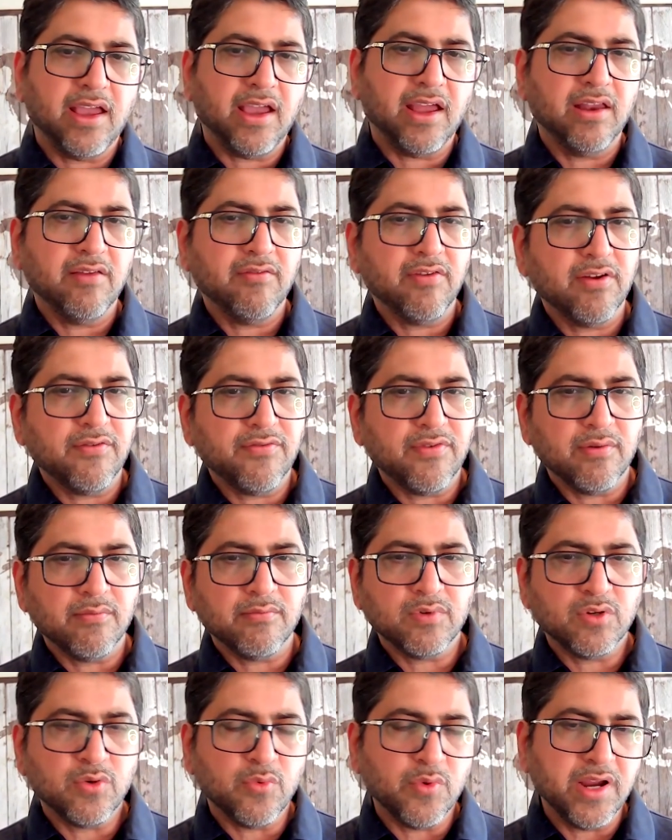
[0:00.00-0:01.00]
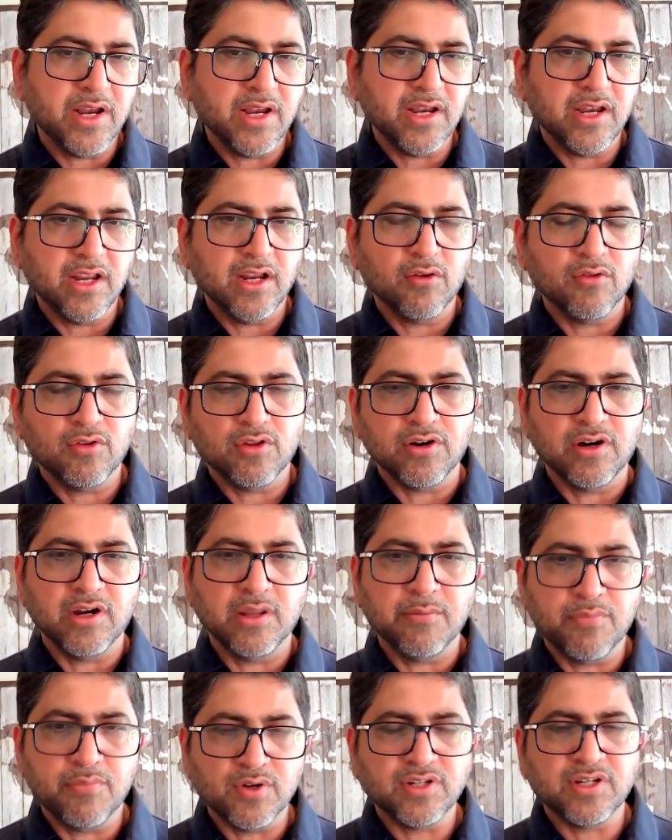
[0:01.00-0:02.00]
anywhere from 20 to
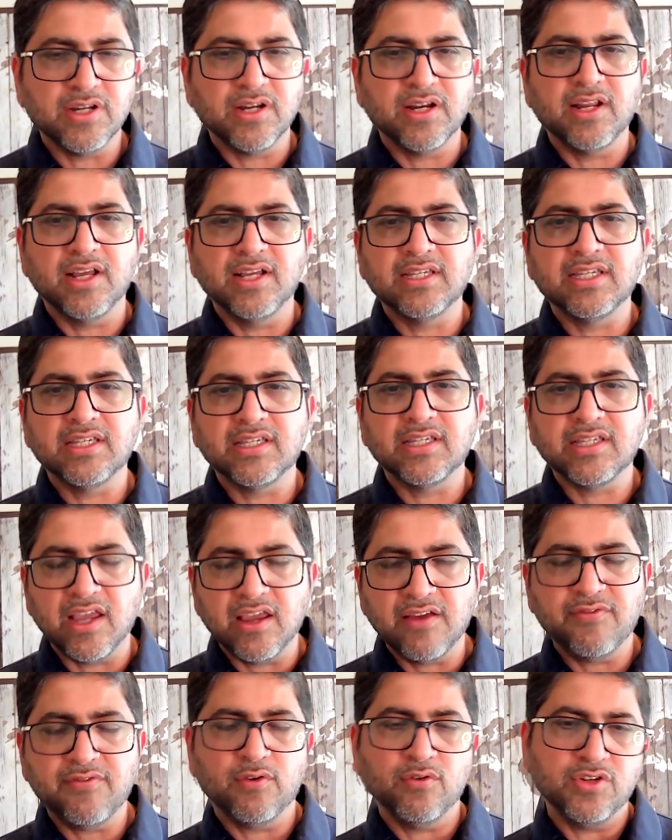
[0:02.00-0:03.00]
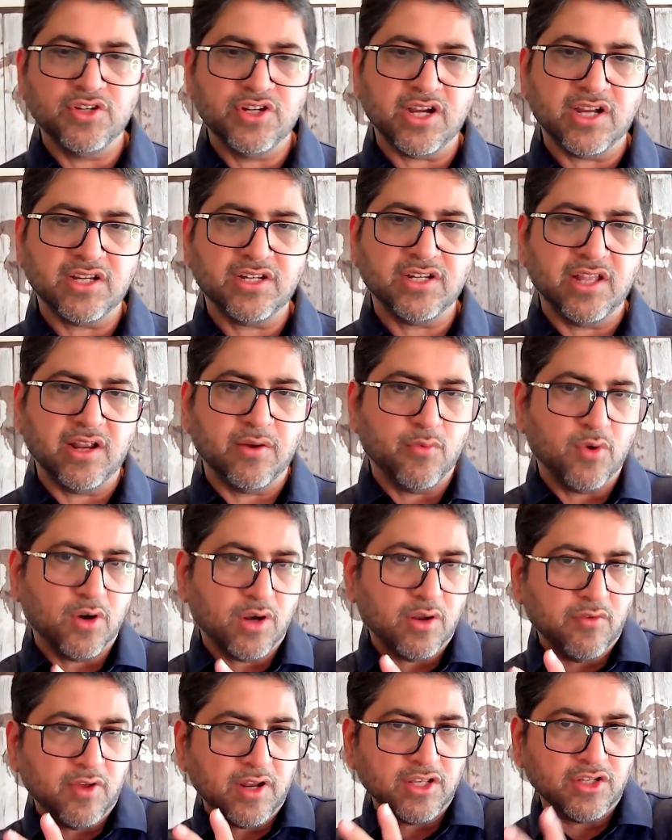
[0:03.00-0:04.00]
30% is safe to judge that
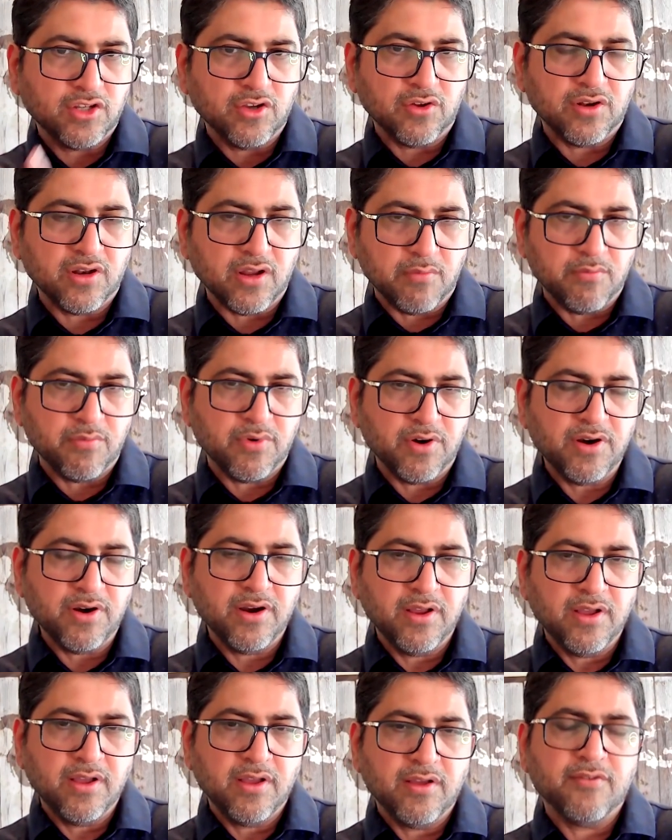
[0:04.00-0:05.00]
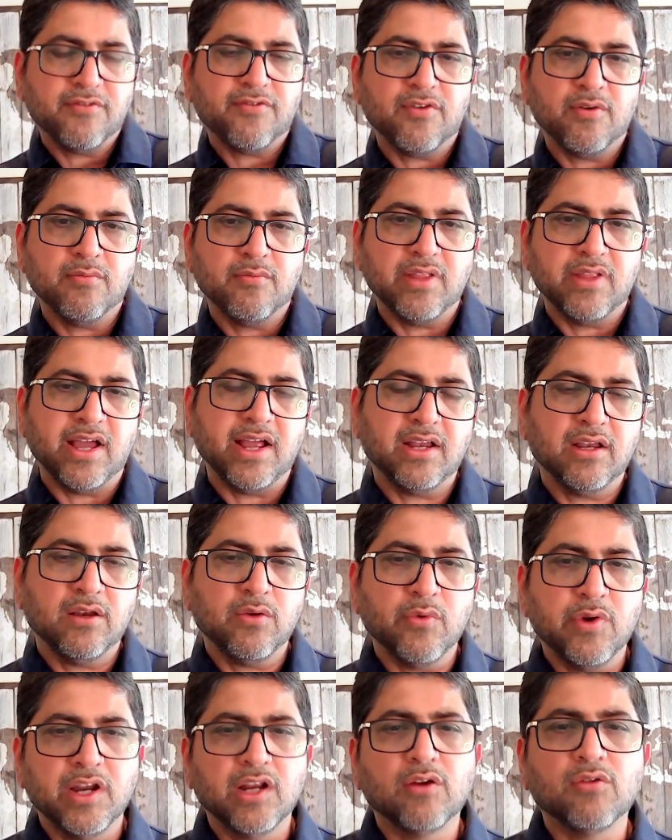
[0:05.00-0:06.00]
whatever is your number, from
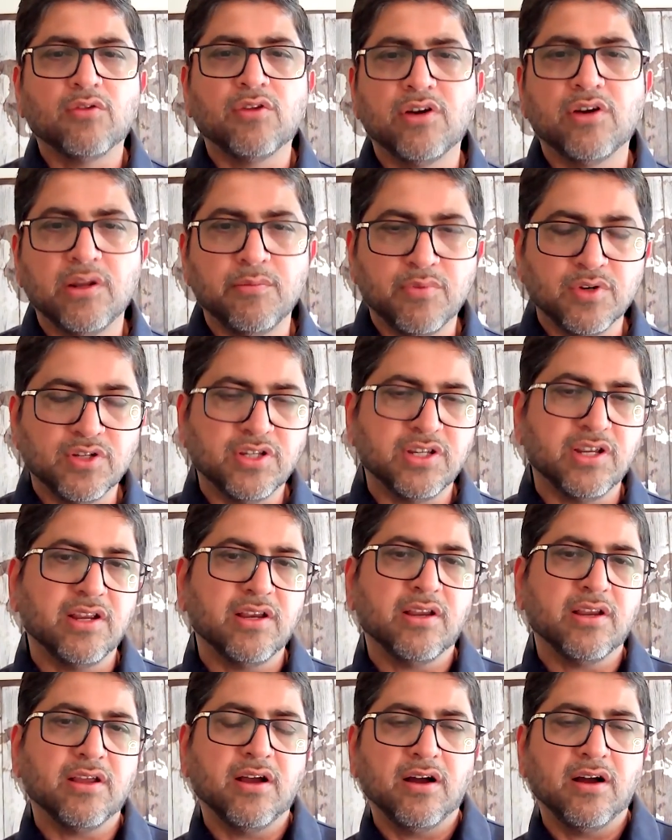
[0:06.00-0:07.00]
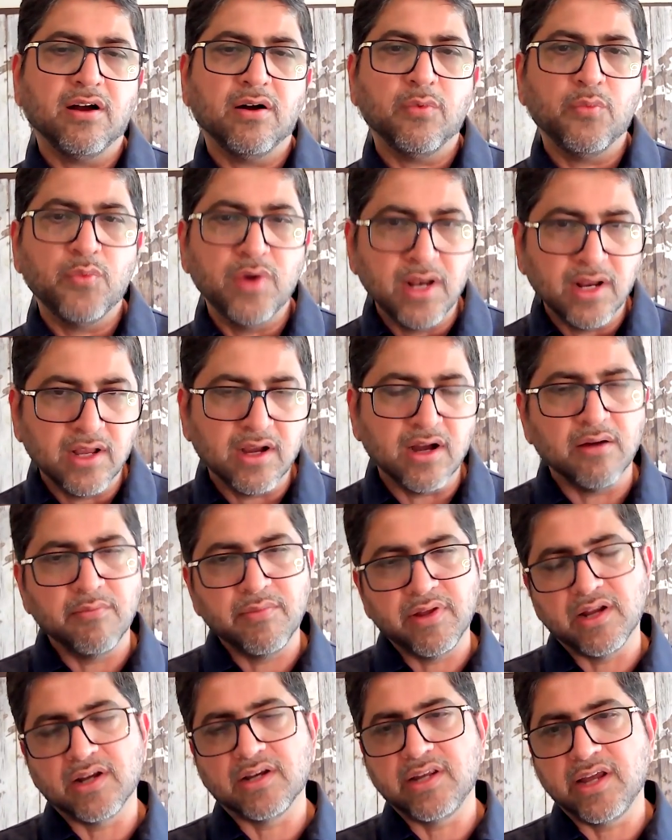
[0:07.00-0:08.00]
that 20 to 30% will
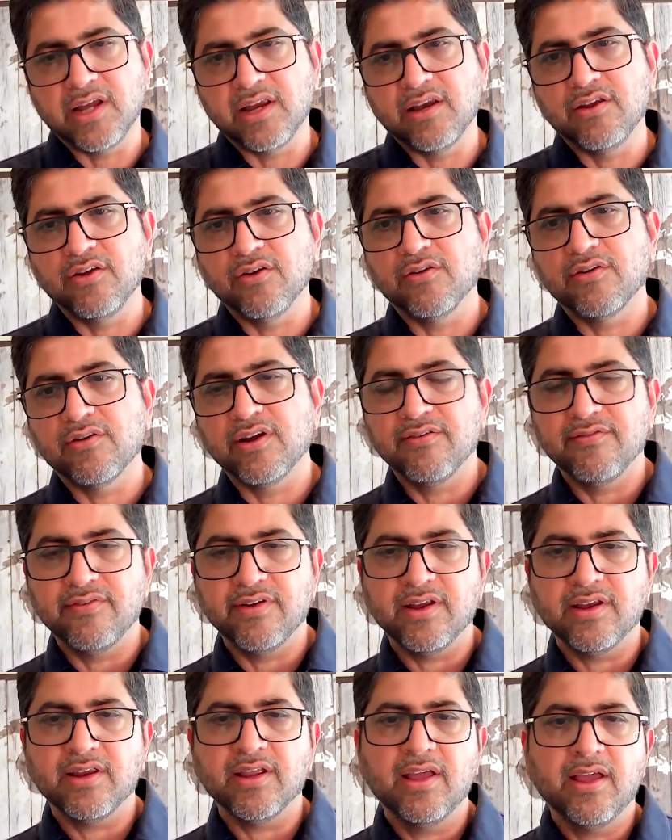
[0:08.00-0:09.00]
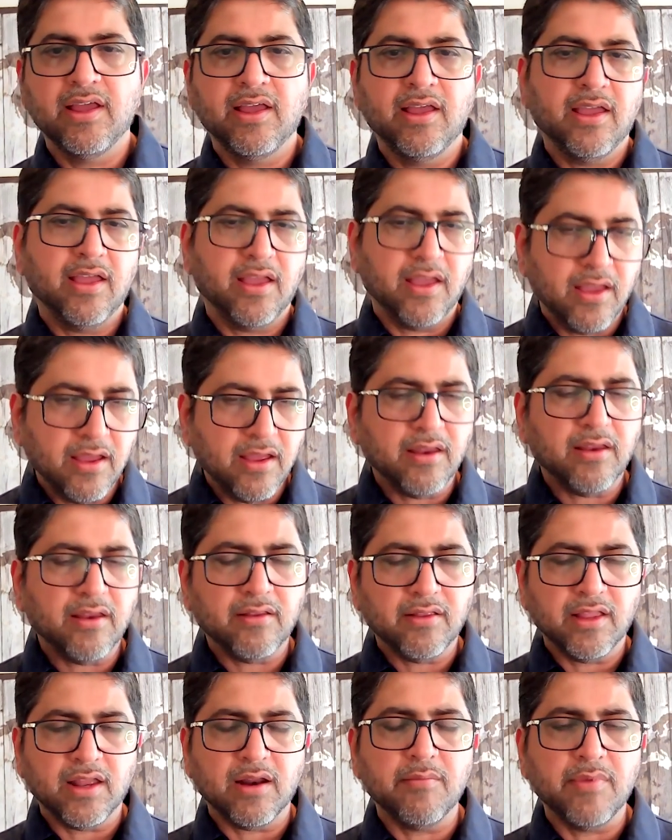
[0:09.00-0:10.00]
come and attend your event.
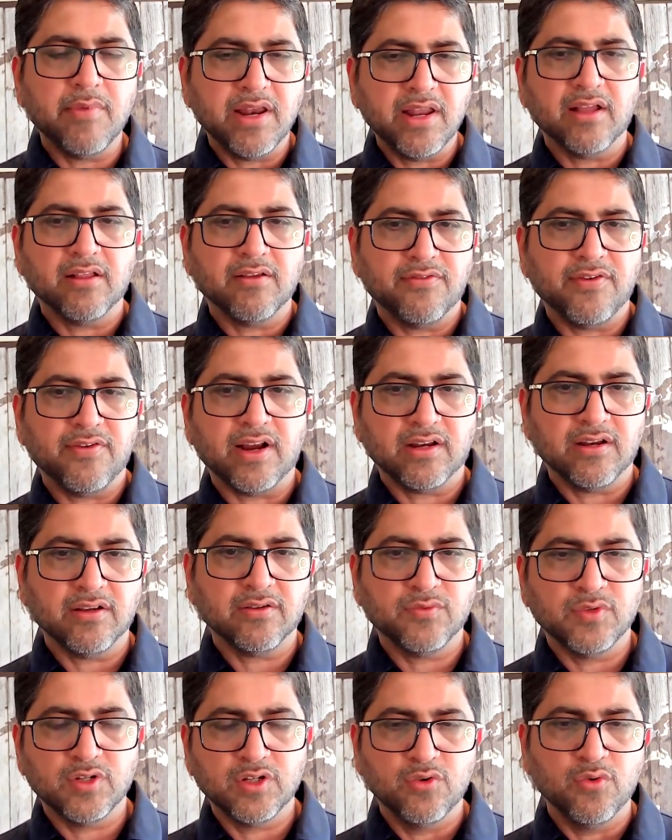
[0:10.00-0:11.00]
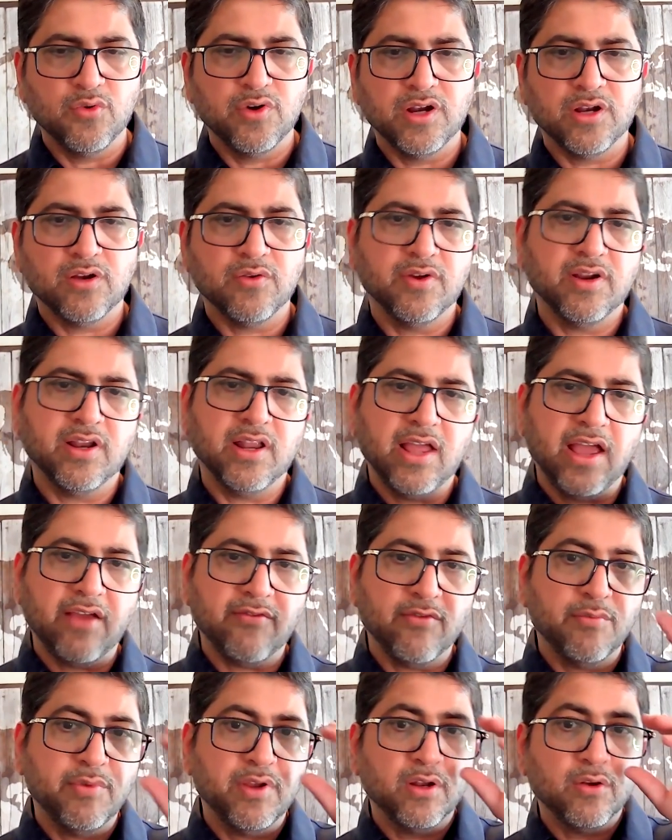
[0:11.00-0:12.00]
And there are many other factors which go into it.
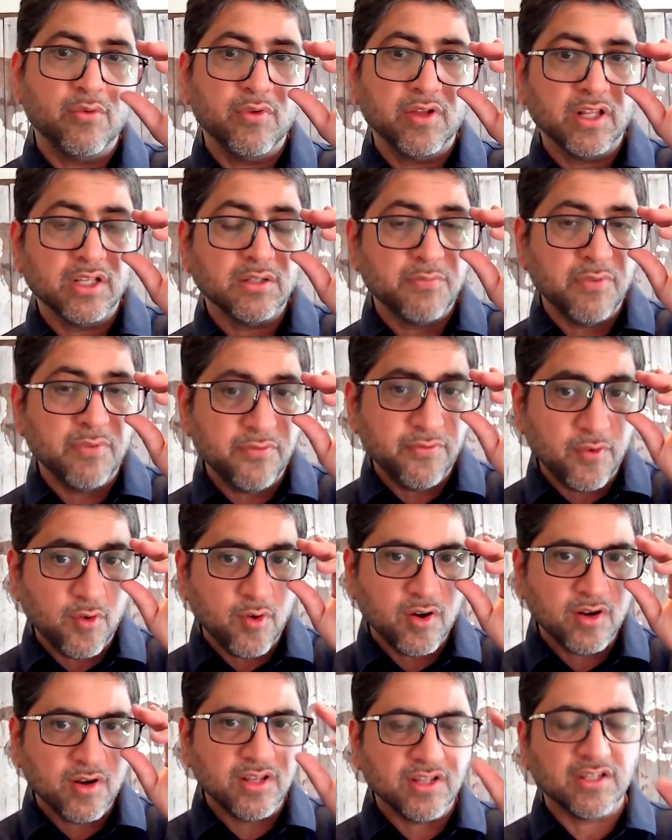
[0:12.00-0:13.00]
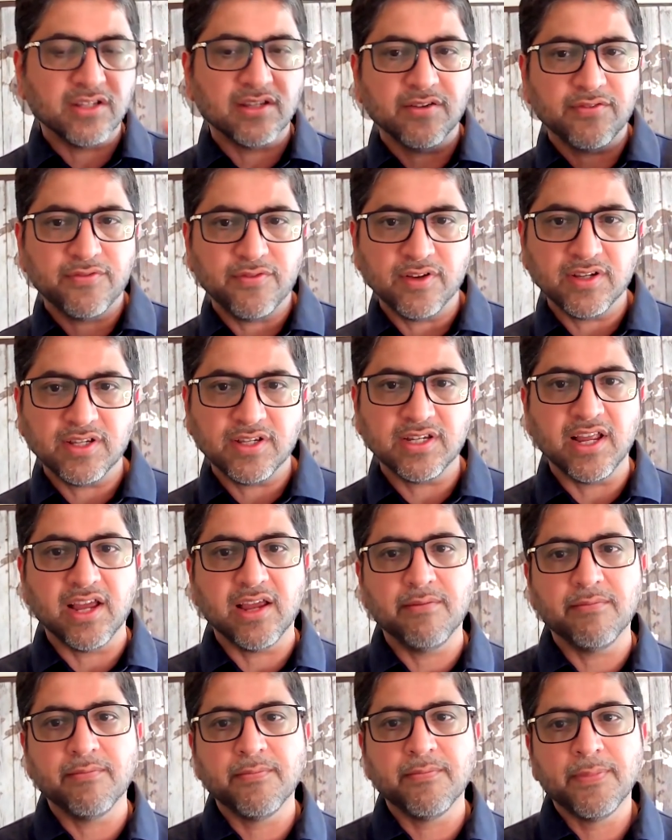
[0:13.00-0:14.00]
Have you been doing this before? This is the first
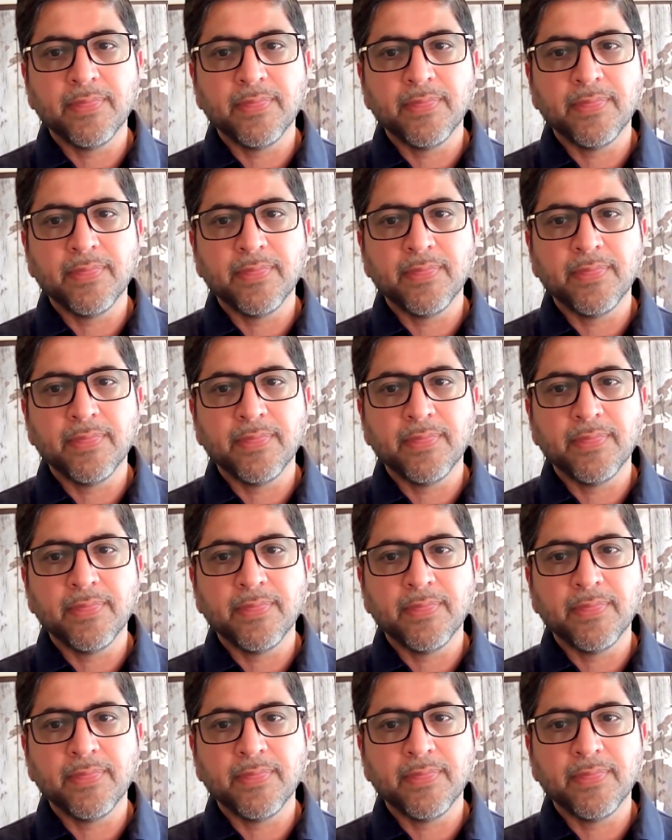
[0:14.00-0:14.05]
time.